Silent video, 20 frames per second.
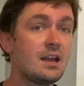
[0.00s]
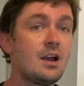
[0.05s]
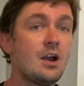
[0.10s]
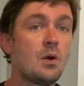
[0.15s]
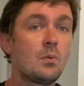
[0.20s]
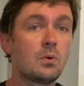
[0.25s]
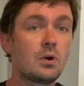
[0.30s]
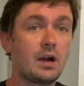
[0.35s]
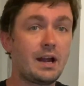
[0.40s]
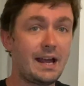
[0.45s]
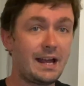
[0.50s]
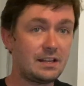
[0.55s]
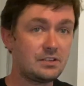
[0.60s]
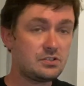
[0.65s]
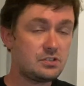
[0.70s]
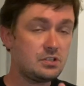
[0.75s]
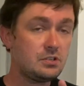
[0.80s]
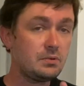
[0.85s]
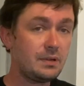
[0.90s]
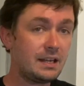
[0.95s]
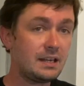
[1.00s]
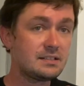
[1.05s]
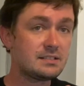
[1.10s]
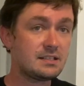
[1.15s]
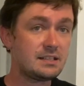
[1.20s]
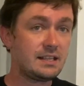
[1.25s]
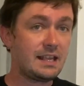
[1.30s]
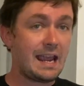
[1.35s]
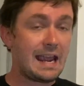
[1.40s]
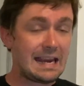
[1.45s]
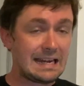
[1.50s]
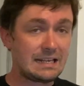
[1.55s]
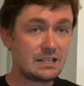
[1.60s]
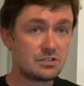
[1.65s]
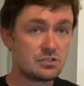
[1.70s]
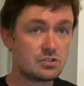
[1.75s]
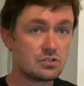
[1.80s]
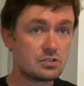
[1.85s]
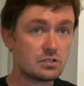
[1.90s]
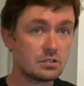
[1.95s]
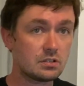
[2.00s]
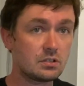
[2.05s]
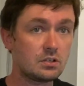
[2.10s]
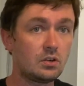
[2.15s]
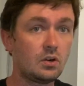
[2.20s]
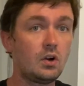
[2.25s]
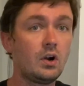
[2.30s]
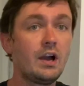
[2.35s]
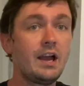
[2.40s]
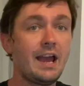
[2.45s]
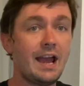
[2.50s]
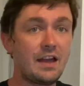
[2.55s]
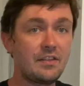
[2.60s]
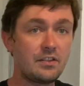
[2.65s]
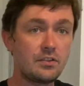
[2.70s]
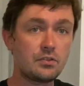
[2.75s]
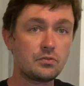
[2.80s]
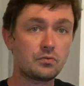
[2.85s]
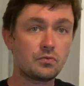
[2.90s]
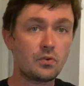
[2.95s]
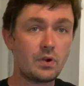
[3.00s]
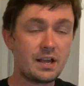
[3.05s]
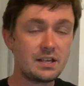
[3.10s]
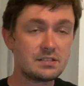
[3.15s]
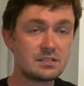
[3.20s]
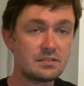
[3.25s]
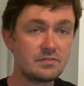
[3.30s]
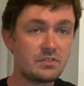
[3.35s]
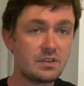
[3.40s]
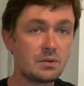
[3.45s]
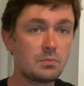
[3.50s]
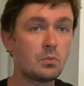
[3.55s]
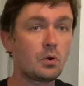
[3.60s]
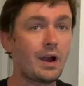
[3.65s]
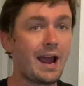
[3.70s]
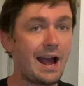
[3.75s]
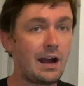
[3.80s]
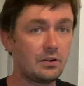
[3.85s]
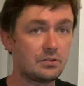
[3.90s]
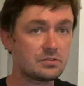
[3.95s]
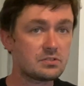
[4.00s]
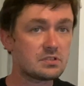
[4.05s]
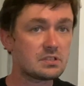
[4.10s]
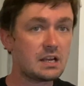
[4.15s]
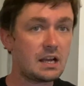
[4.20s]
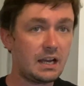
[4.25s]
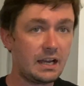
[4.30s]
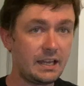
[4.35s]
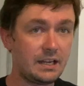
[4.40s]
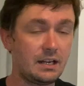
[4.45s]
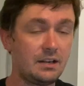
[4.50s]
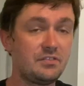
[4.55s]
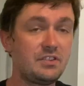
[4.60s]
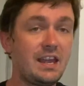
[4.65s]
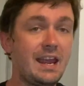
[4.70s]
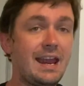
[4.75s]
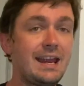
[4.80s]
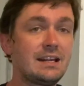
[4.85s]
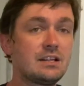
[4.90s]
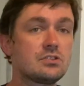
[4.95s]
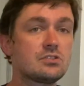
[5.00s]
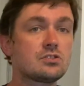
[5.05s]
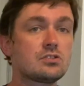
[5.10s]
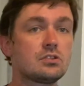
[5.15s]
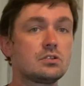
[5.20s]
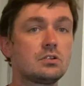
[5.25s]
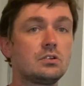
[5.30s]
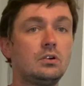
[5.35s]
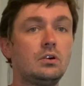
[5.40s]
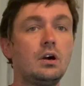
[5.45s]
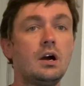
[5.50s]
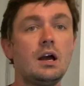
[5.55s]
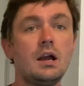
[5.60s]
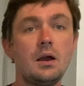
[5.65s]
where I had 2 hits in the 8-inch circle, and then the rest of them were outside of the 8-inch circle,